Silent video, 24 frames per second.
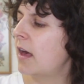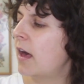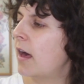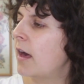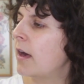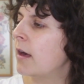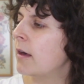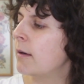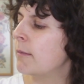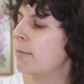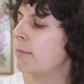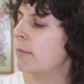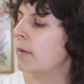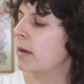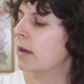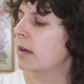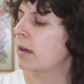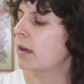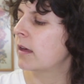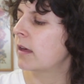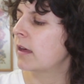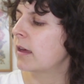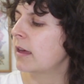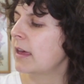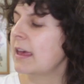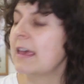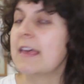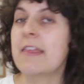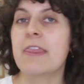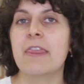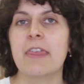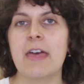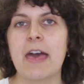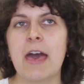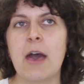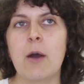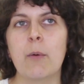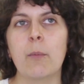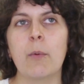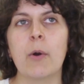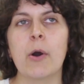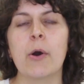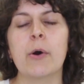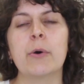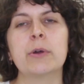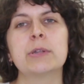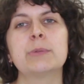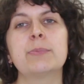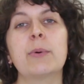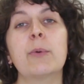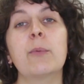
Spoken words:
in their world,